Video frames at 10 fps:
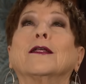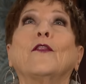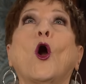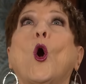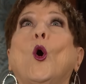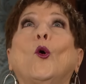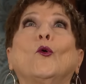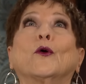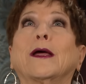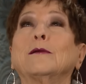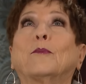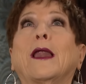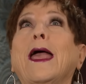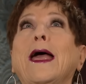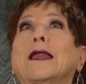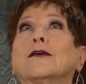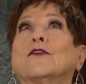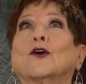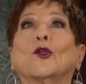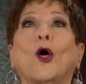and the whole great plan of
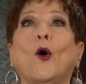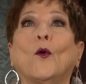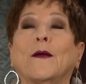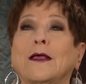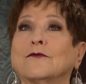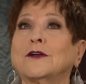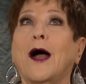the Praise glory God. of